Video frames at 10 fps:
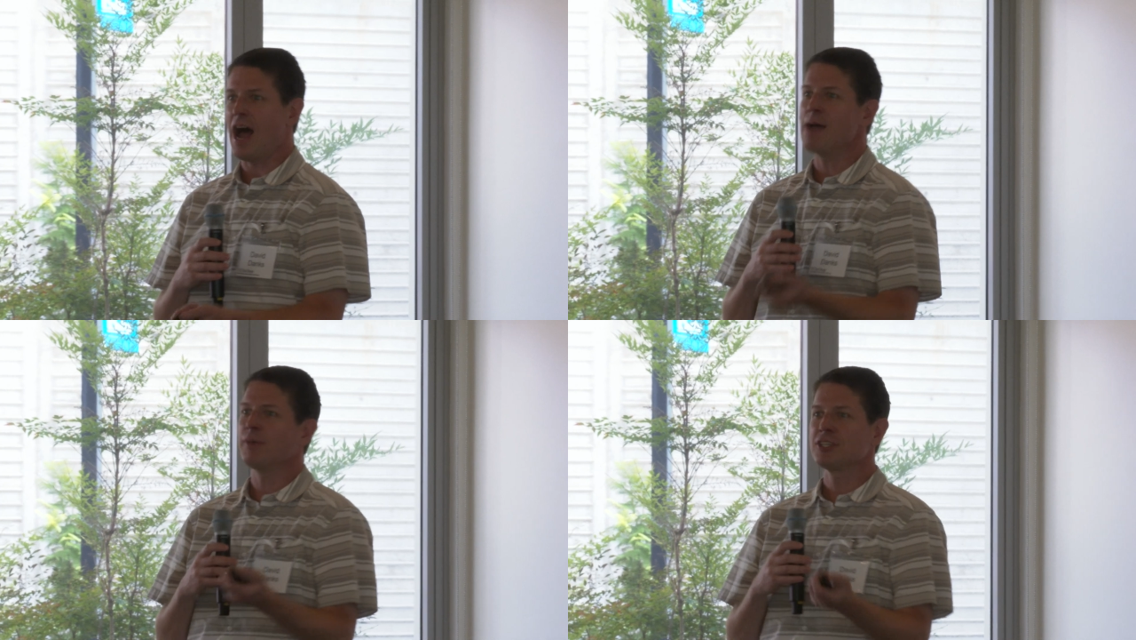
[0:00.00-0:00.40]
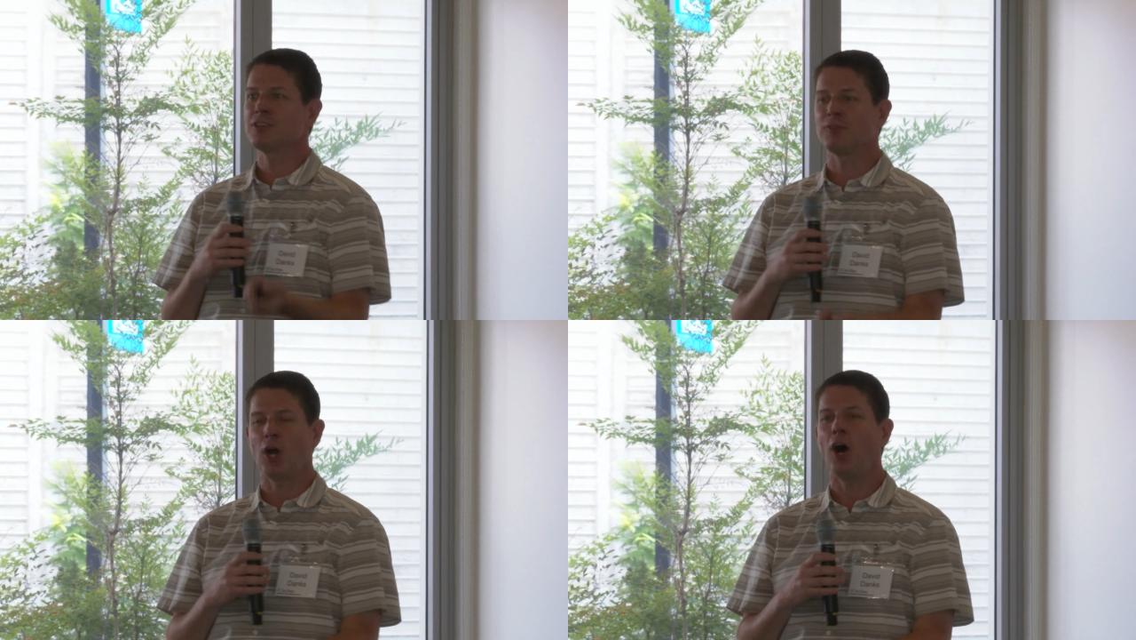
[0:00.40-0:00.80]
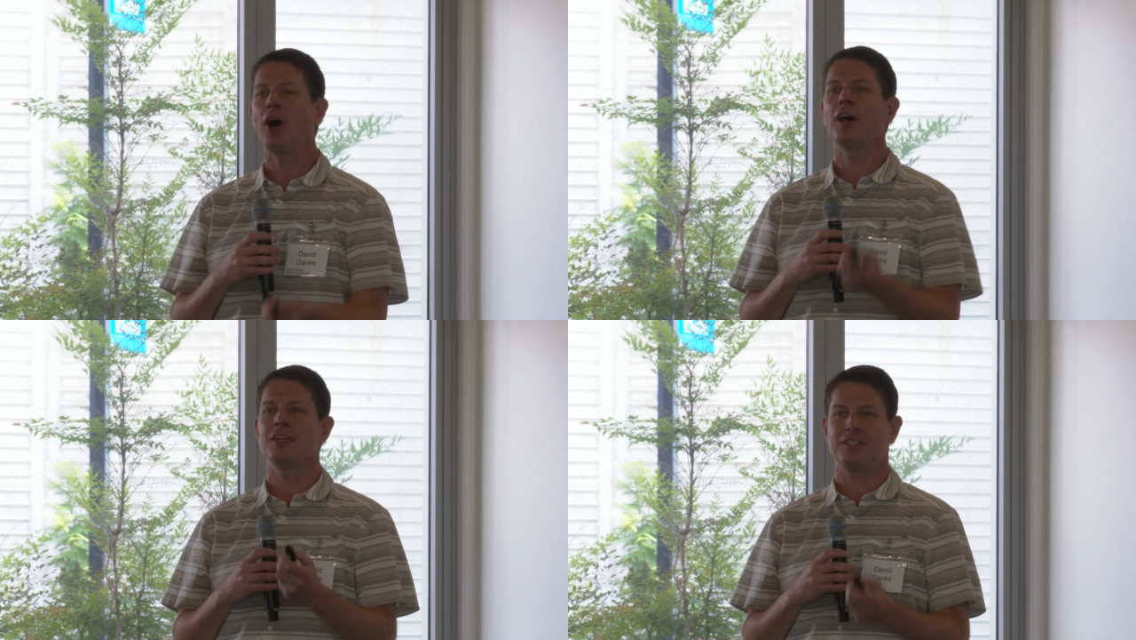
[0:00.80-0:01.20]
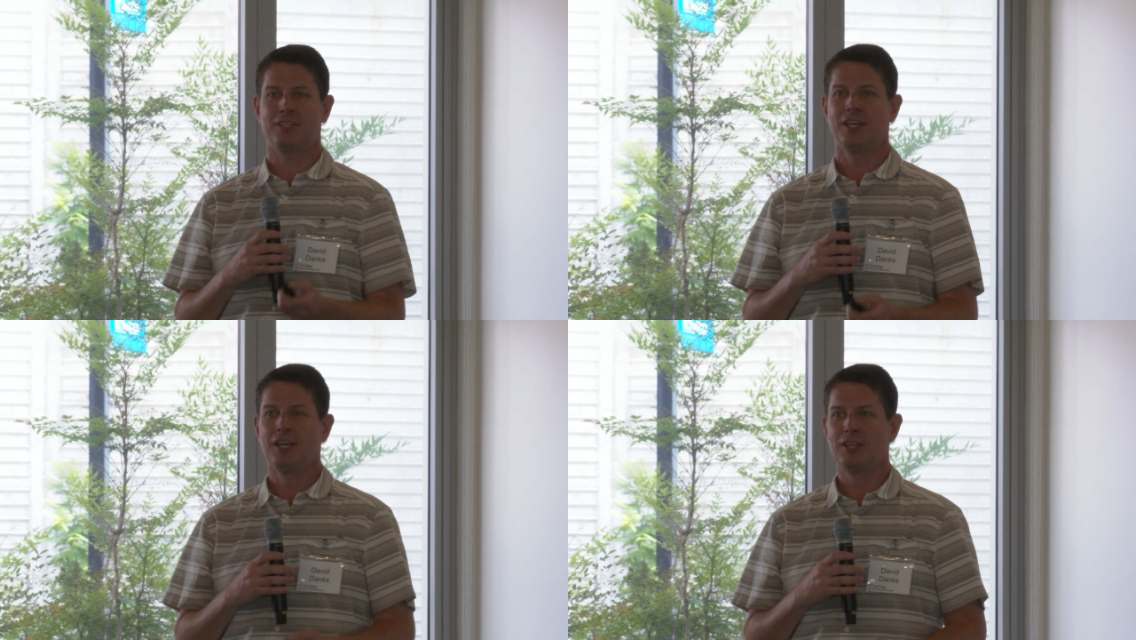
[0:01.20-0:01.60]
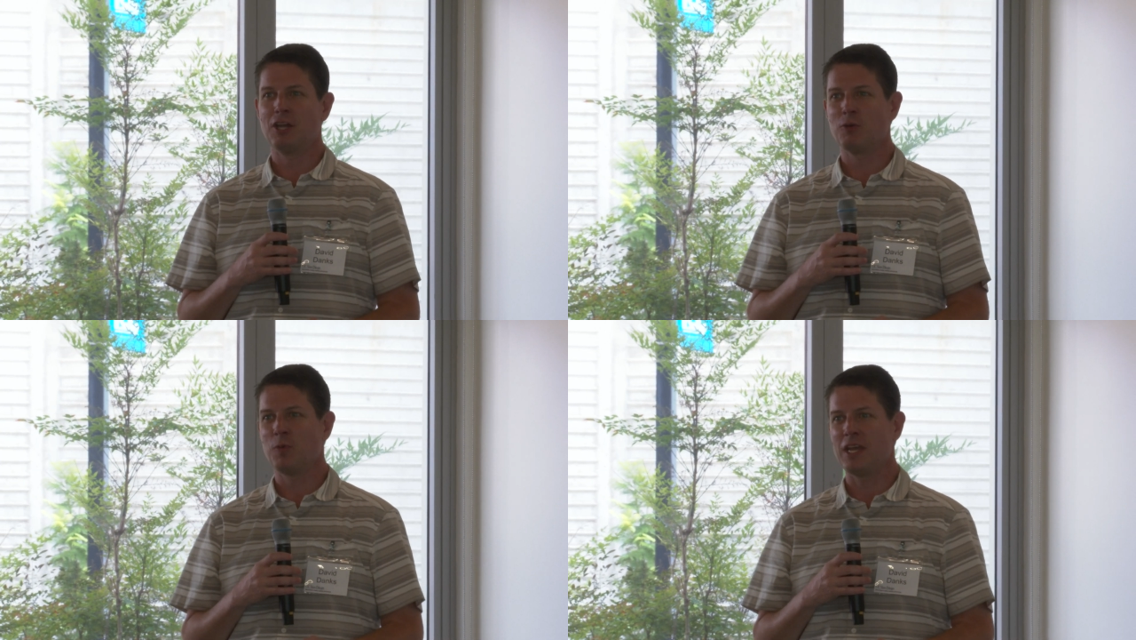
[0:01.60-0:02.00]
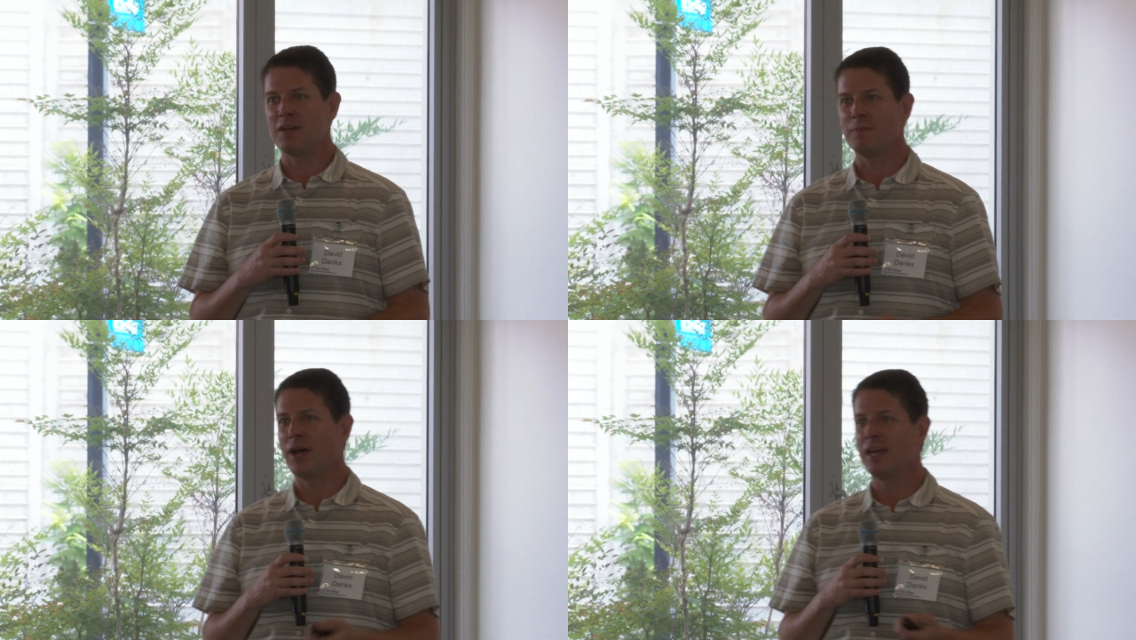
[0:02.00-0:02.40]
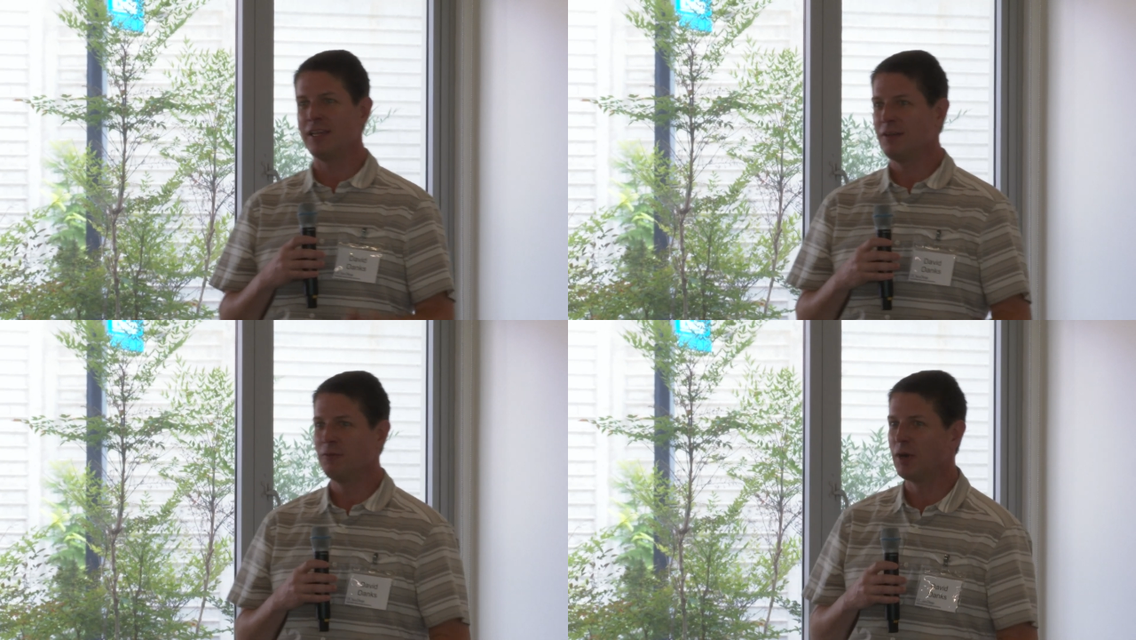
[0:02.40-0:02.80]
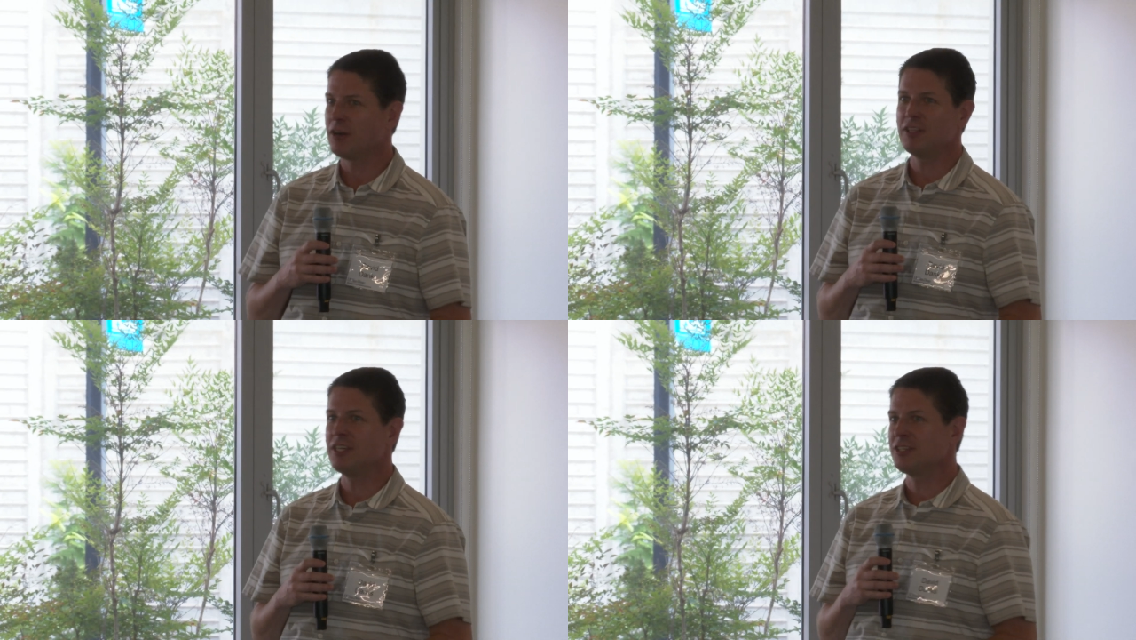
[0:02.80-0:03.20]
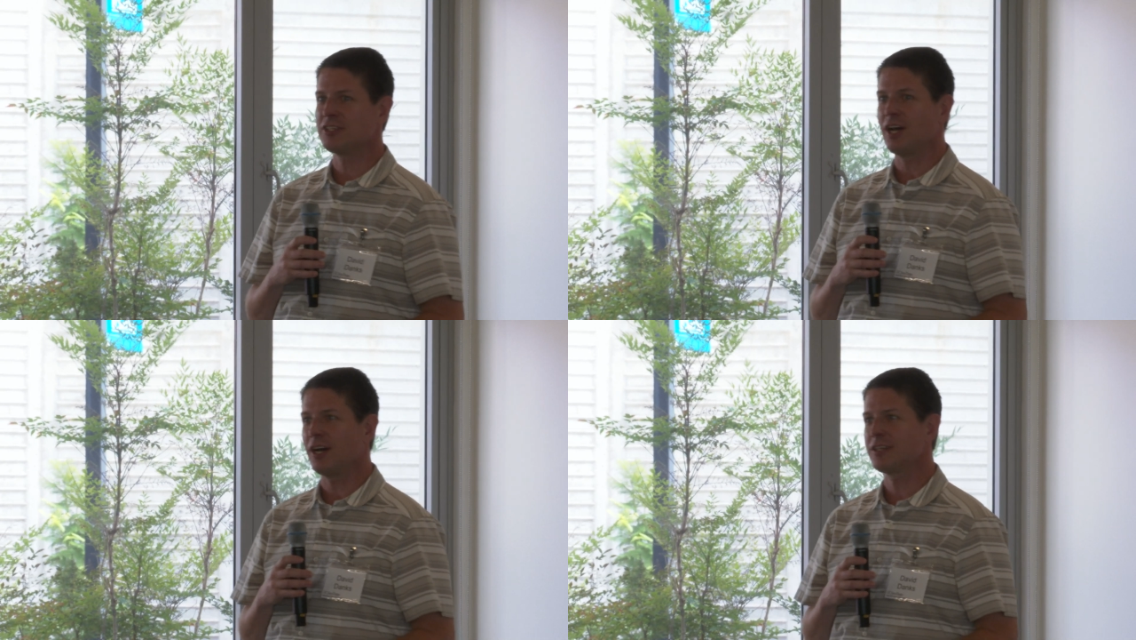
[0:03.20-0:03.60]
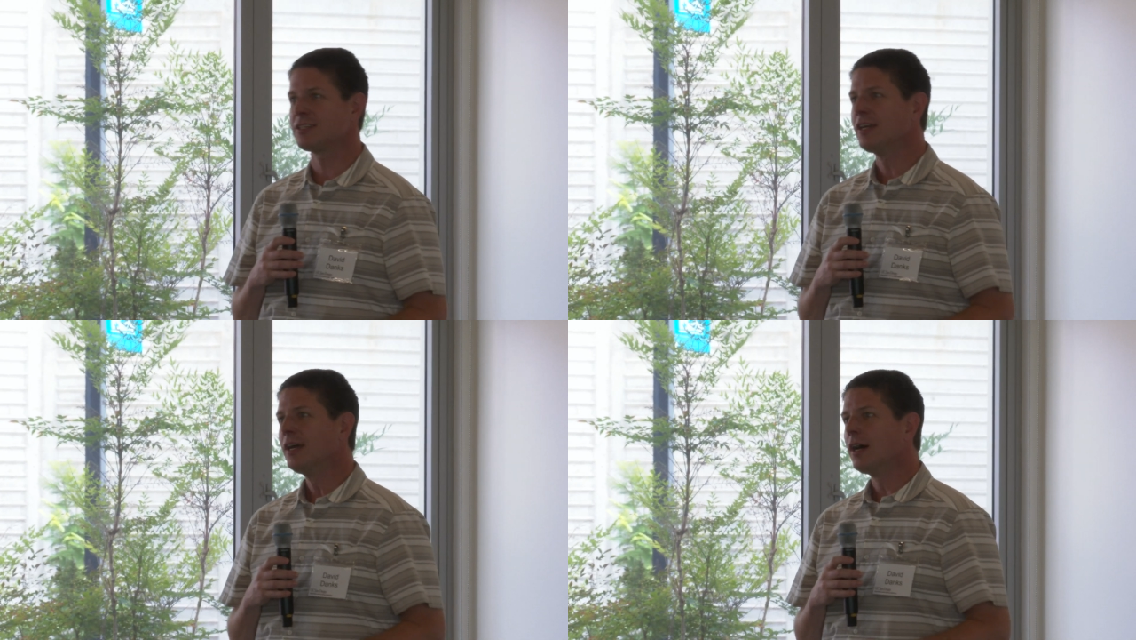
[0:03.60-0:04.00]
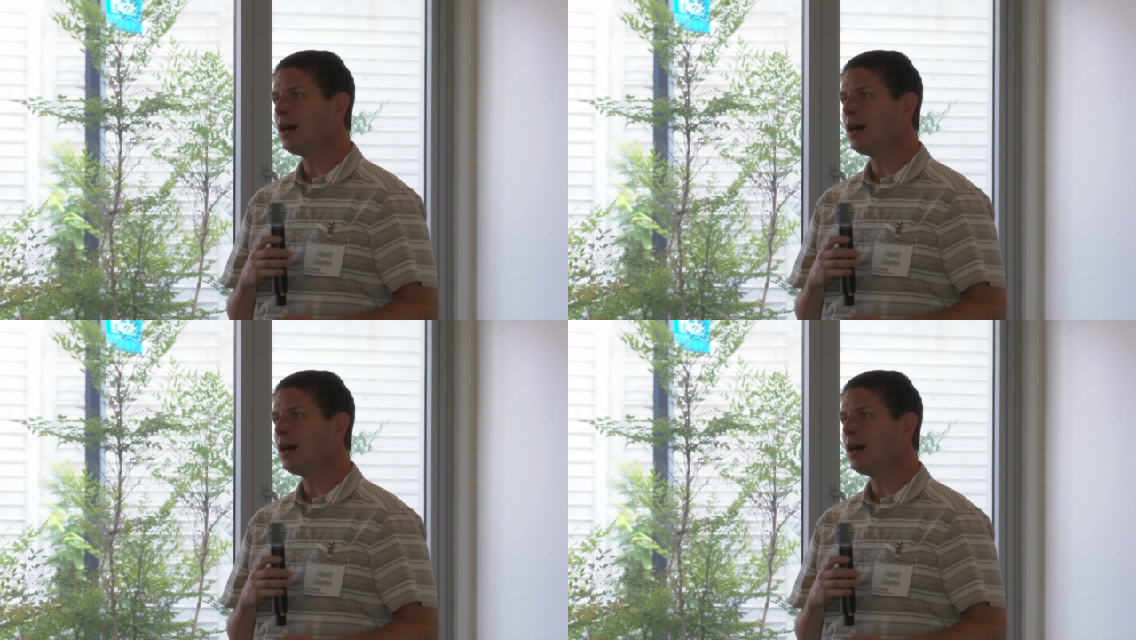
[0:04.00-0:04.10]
I must have caused their win by wearing these socks.